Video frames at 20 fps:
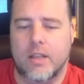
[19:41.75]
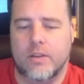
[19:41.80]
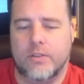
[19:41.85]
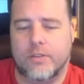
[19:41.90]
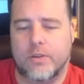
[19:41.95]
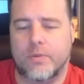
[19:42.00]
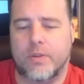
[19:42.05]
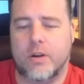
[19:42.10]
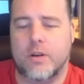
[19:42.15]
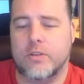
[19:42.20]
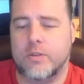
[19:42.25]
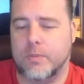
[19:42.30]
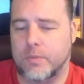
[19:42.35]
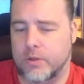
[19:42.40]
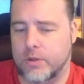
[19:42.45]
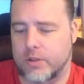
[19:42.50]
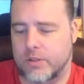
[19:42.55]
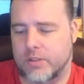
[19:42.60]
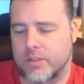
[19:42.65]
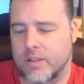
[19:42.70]
So there's some
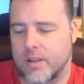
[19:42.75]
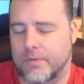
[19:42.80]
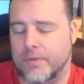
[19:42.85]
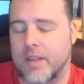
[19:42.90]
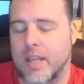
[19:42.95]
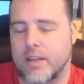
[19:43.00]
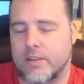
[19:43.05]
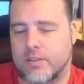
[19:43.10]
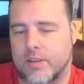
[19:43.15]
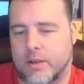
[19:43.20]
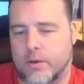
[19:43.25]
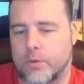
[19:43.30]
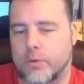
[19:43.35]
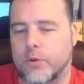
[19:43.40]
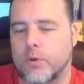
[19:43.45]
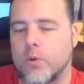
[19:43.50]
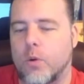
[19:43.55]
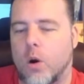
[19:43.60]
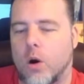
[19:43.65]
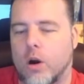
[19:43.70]
good stuff. Yes, Seiko,
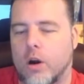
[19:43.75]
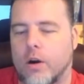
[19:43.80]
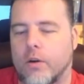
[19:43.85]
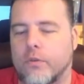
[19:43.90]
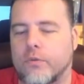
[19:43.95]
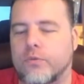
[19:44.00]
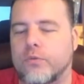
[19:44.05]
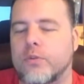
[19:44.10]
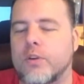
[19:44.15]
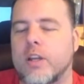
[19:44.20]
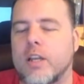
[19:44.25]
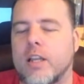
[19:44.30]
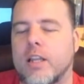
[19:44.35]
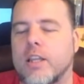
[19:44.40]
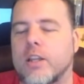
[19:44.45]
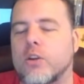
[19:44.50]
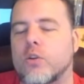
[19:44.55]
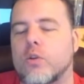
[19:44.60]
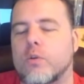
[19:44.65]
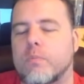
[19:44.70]
you are a
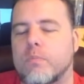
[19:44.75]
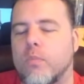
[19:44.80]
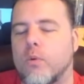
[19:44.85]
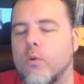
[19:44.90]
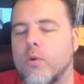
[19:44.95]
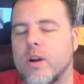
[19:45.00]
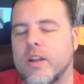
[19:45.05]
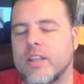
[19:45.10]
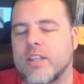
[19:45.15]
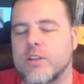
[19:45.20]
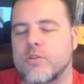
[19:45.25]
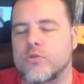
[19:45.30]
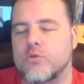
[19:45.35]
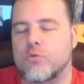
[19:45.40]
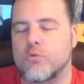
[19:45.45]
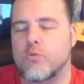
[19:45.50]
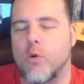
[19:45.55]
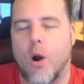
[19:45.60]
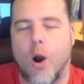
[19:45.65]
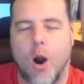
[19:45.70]
really good boy. Yes,
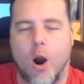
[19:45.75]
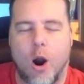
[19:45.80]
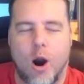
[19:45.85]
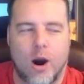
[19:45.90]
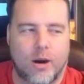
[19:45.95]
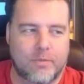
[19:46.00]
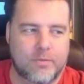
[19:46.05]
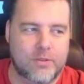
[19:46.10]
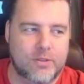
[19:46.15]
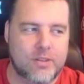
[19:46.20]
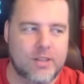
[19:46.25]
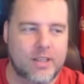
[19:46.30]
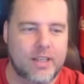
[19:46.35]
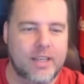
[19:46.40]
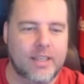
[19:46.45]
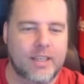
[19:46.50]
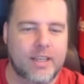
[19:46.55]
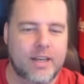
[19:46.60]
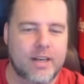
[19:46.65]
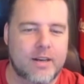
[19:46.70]
you are. Just
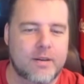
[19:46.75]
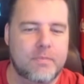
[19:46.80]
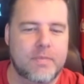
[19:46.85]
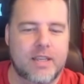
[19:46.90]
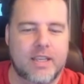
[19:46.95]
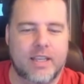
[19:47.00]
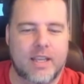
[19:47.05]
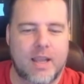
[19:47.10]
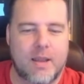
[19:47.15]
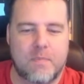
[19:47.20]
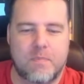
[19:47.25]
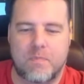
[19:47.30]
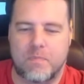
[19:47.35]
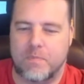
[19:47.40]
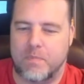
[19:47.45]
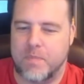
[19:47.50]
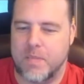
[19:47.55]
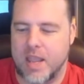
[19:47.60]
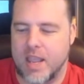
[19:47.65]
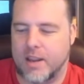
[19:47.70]
laying here being a
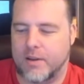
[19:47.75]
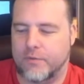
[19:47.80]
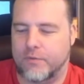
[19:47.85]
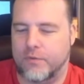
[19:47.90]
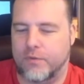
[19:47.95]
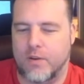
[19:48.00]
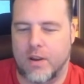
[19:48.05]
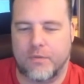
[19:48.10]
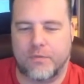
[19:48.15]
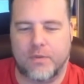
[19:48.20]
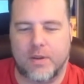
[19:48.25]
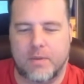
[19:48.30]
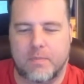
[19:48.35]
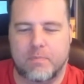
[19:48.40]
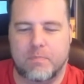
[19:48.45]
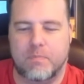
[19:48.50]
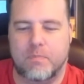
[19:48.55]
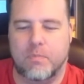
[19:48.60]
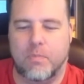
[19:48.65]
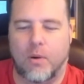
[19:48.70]
big fluffy
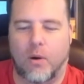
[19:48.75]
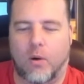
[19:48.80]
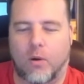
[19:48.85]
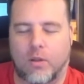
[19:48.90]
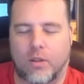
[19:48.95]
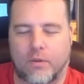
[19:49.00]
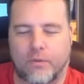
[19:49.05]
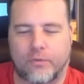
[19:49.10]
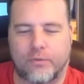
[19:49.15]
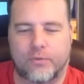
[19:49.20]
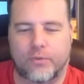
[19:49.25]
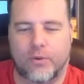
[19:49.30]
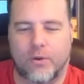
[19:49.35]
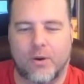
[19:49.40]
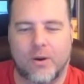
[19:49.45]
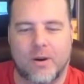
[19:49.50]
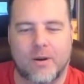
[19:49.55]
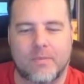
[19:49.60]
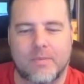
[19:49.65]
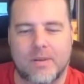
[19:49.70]
ball of fur.